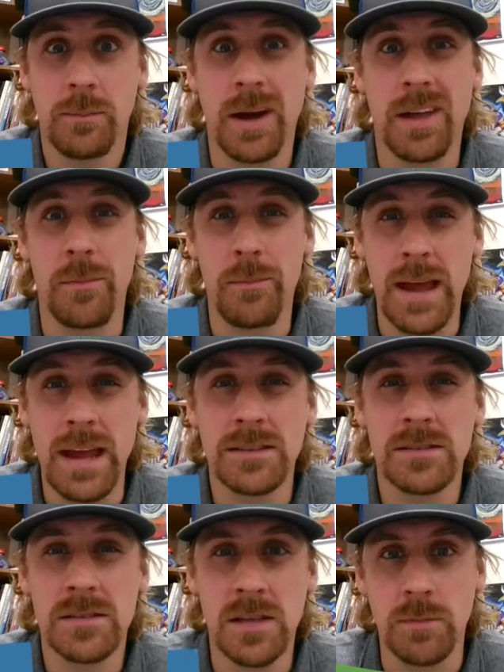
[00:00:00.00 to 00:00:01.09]
by the
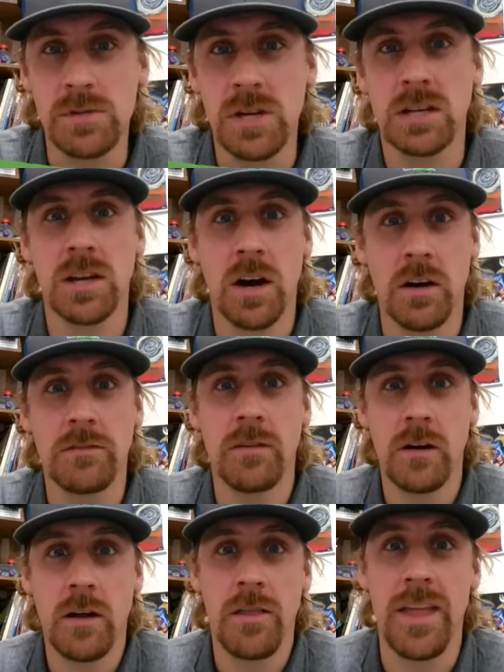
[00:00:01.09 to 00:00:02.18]
main subject of
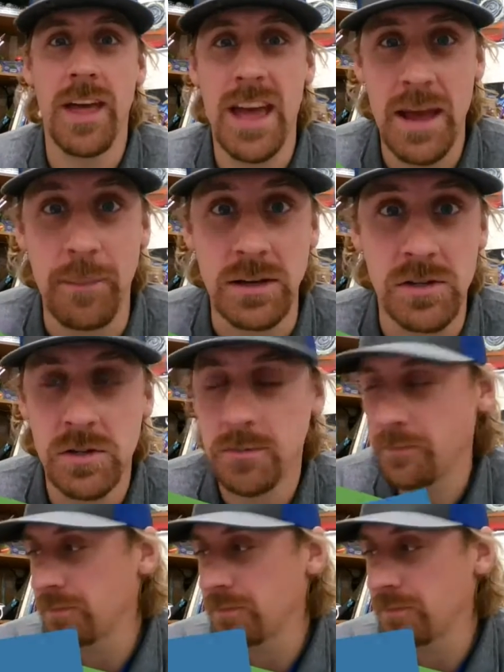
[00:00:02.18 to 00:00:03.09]
the image.